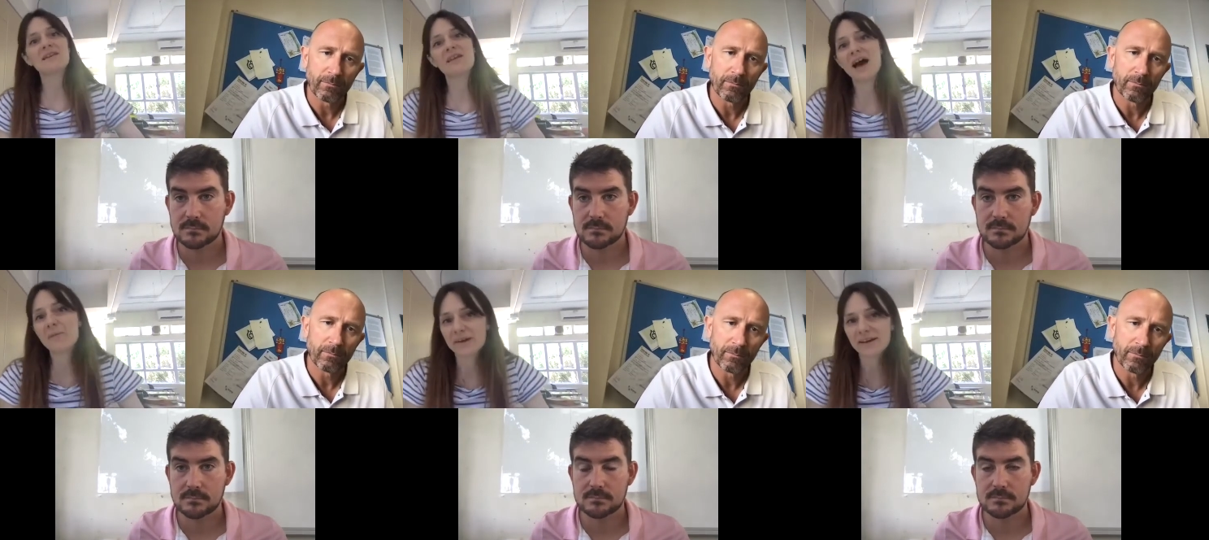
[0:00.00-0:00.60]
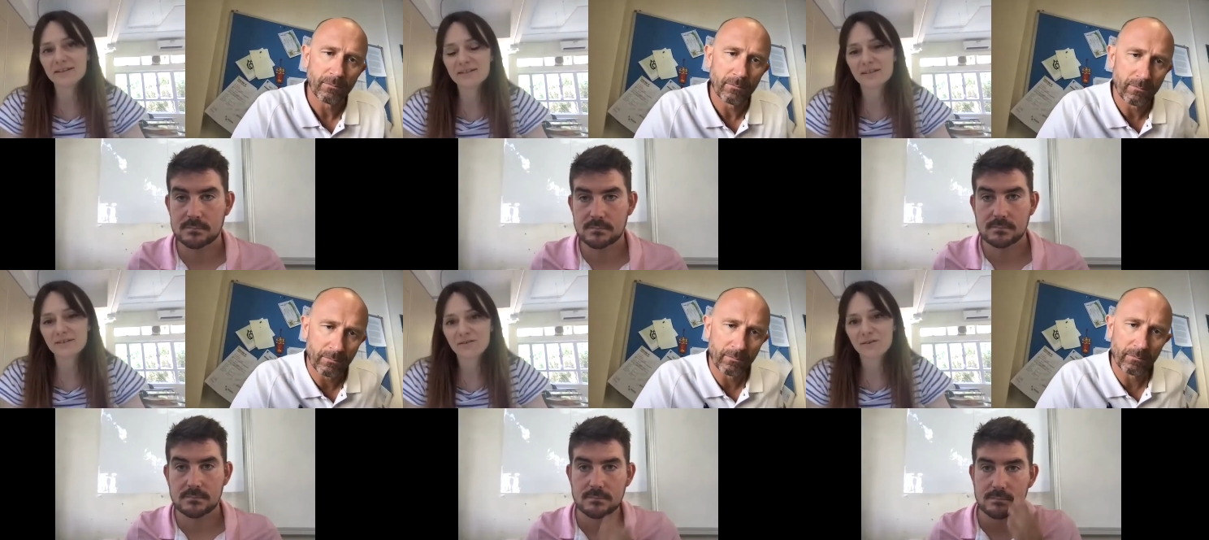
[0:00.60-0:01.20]
Speaker 1: the habit
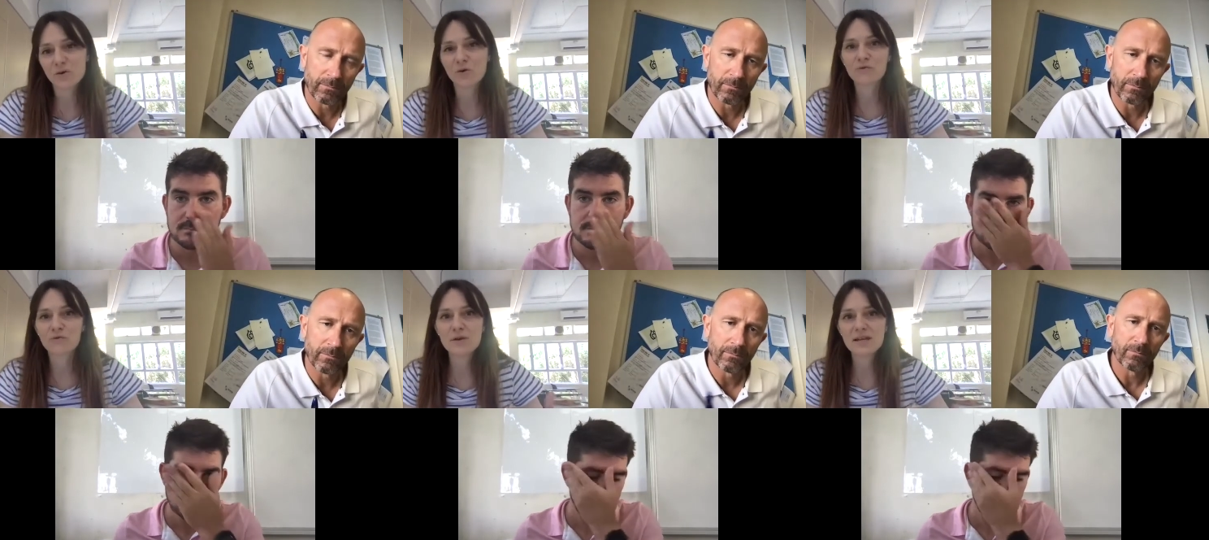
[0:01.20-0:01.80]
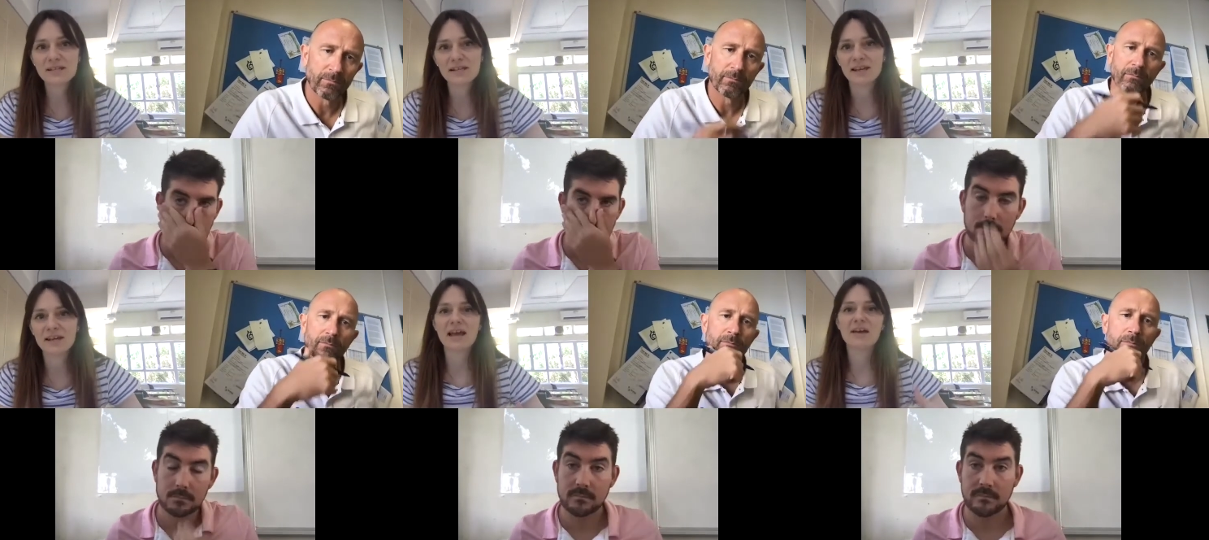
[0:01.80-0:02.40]

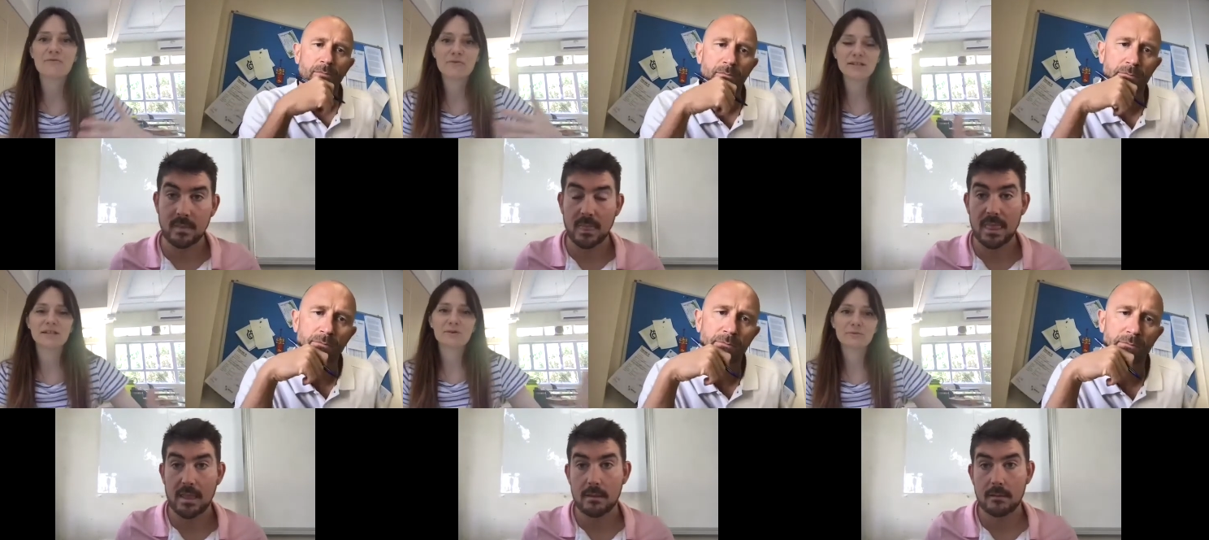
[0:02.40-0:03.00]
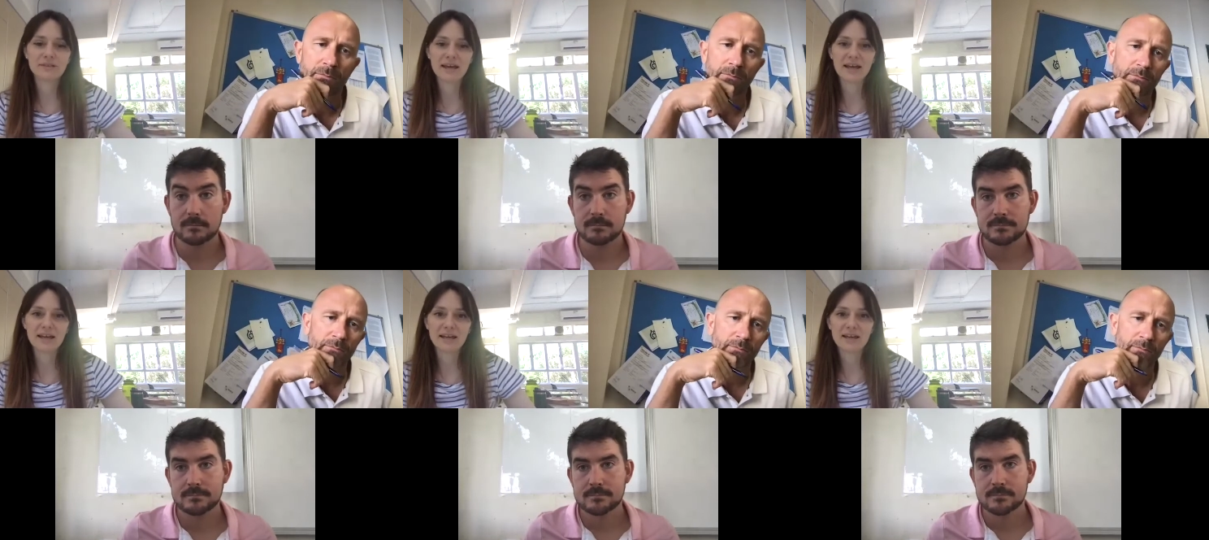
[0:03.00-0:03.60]
reading every single
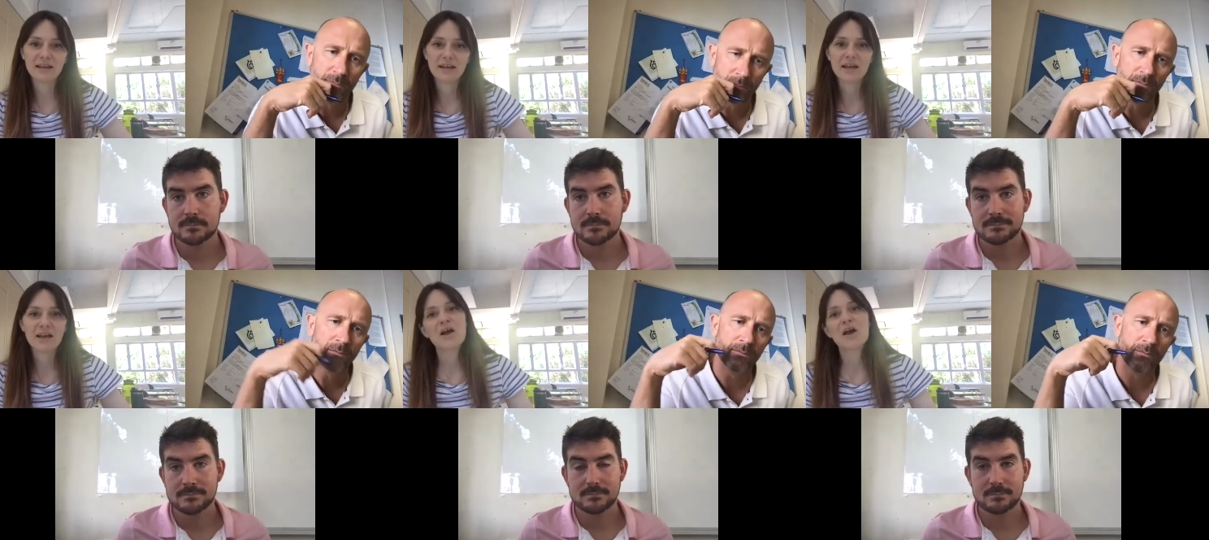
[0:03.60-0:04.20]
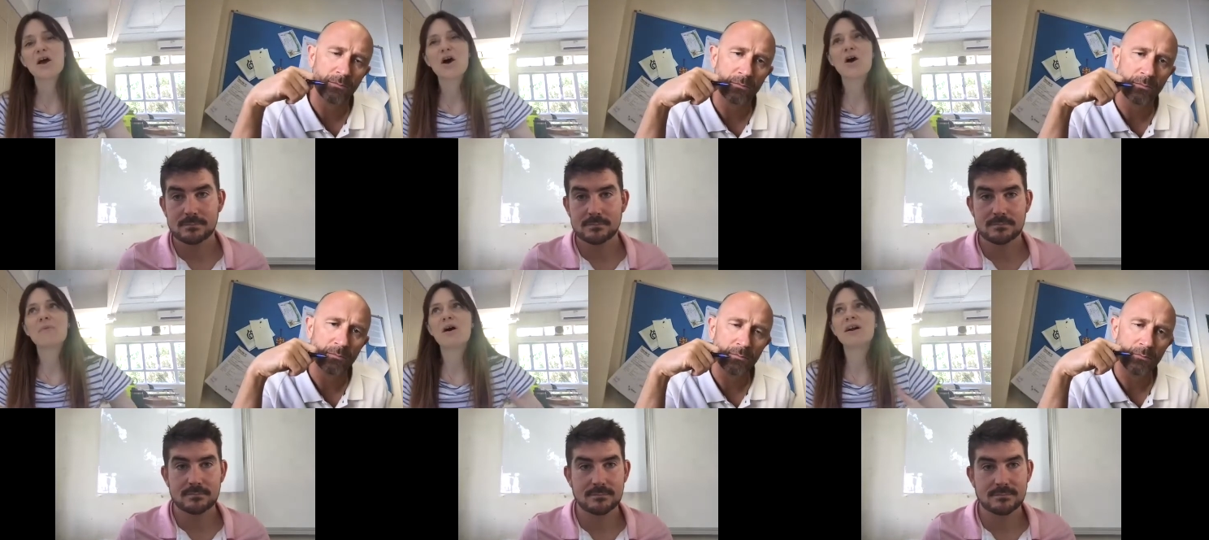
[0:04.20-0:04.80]
day, mm.
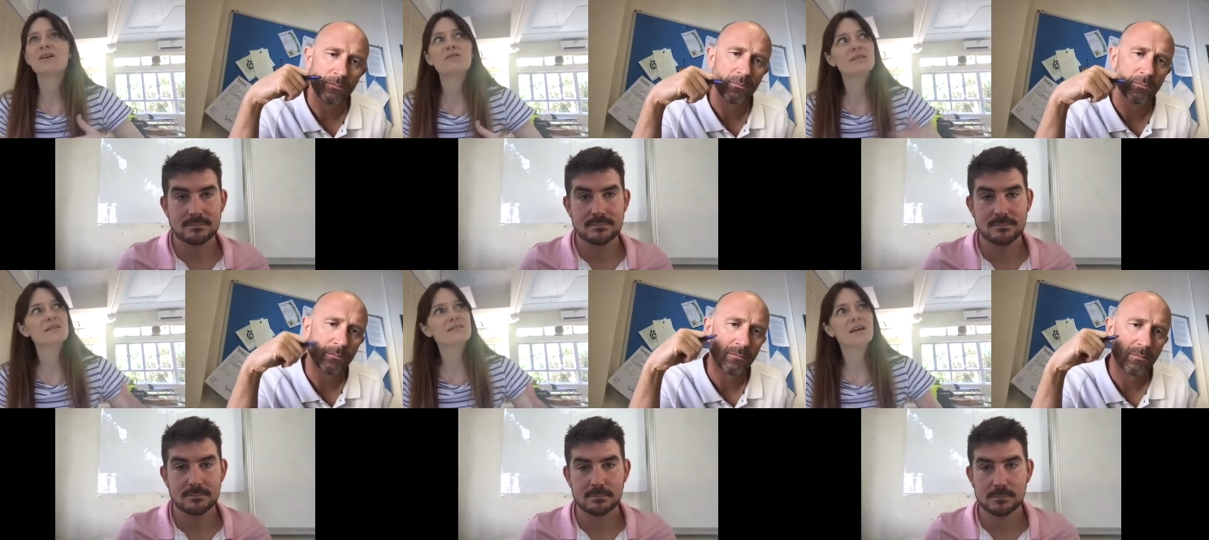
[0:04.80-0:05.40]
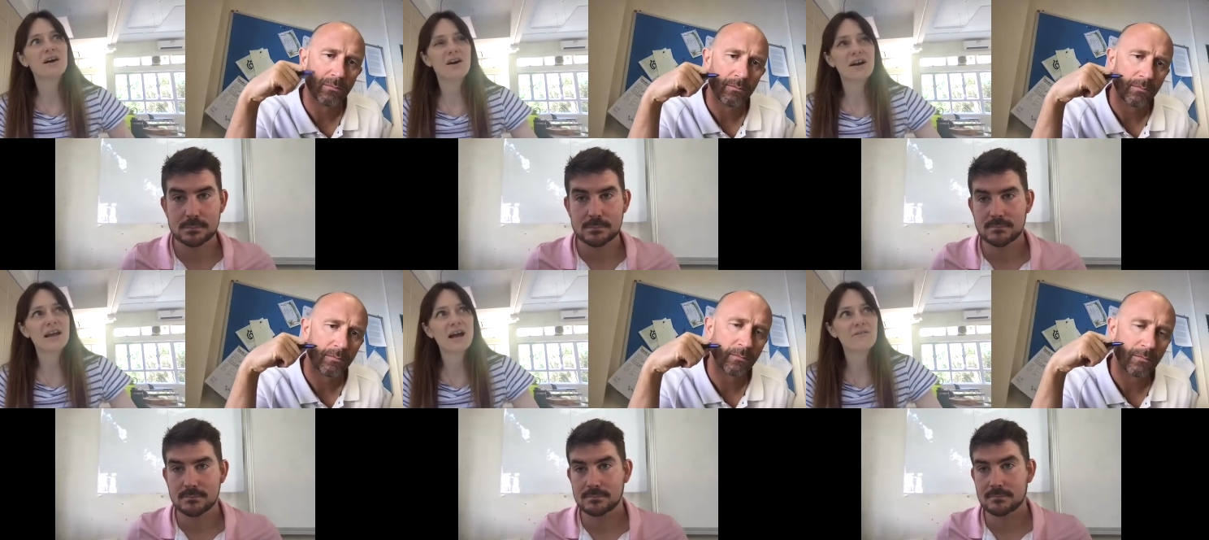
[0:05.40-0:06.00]
um, I noticed that
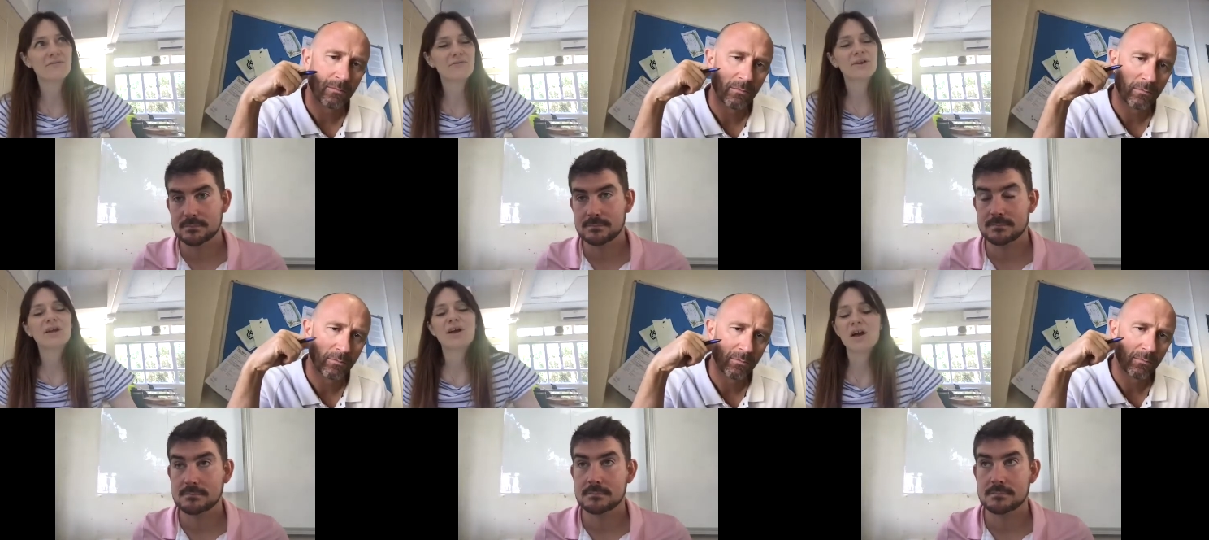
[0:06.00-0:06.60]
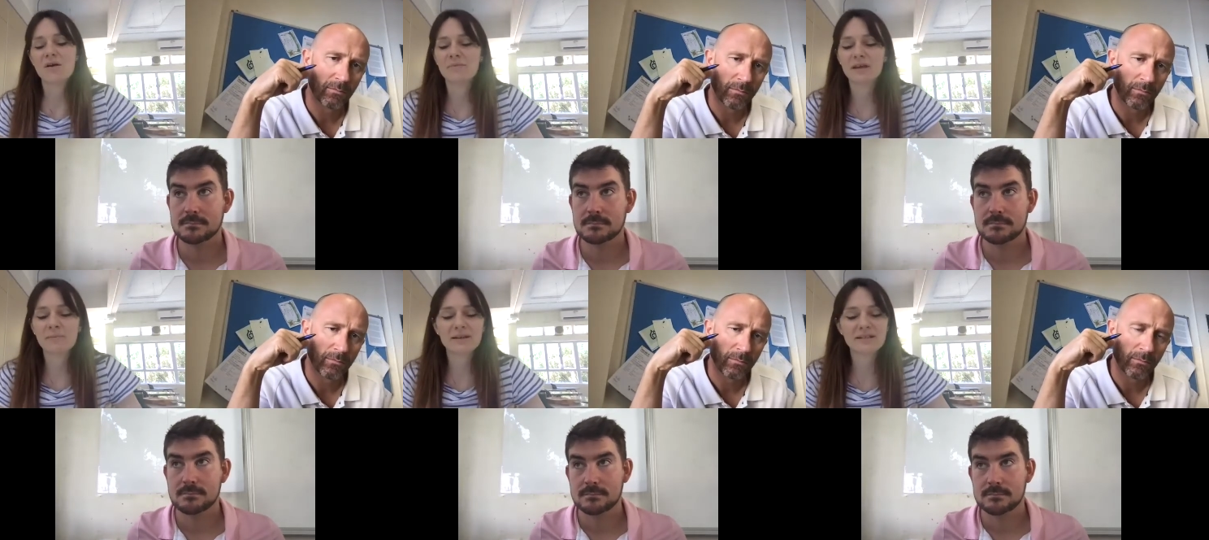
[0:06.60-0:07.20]
I have um,
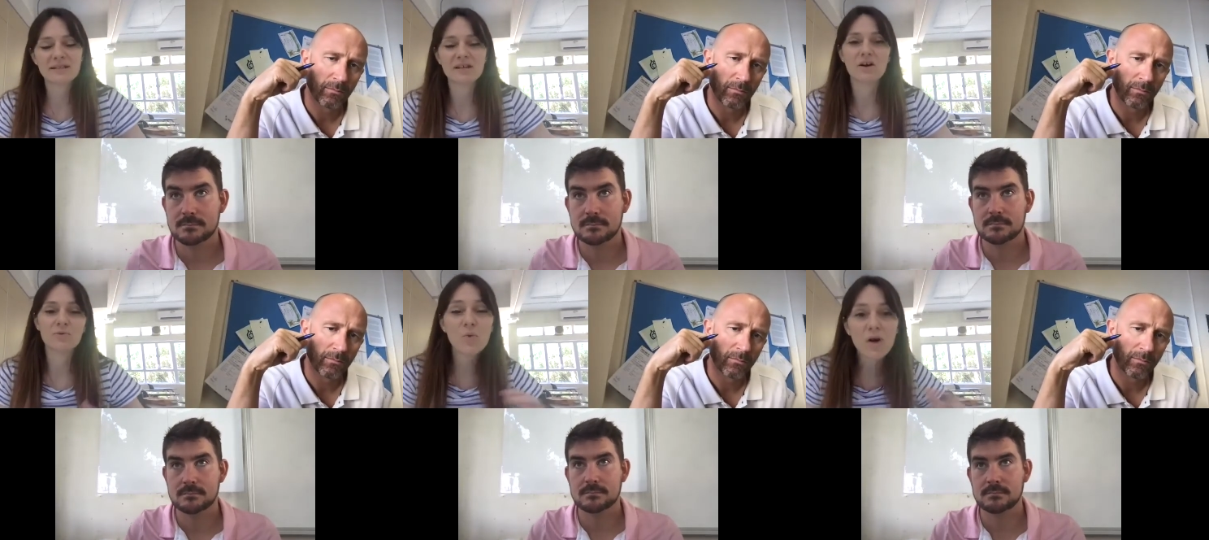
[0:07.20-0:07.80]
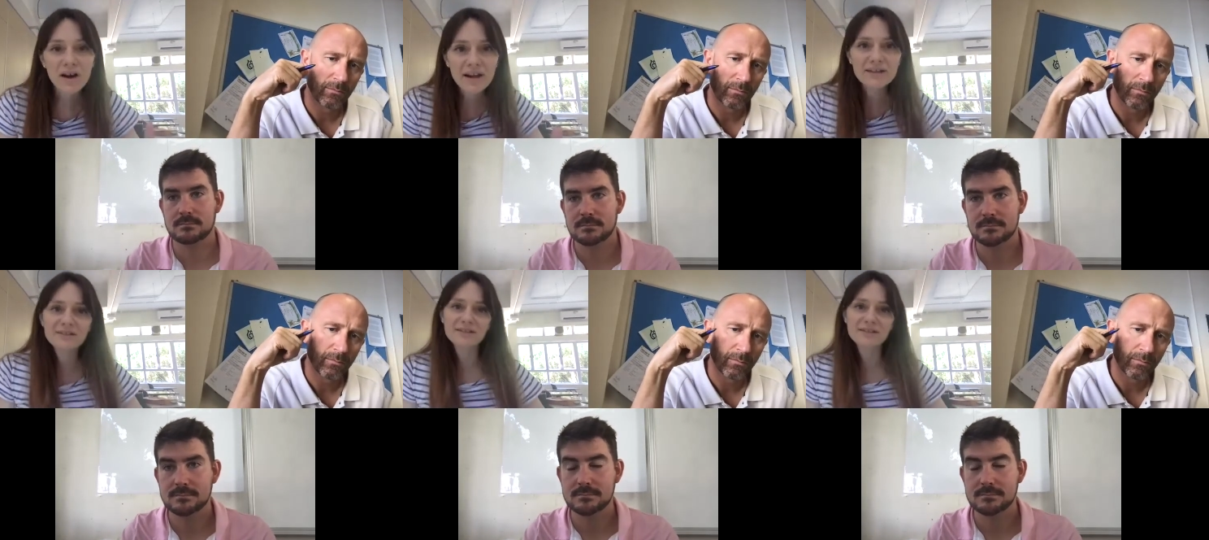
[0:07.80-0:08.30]
the ability to unwind, to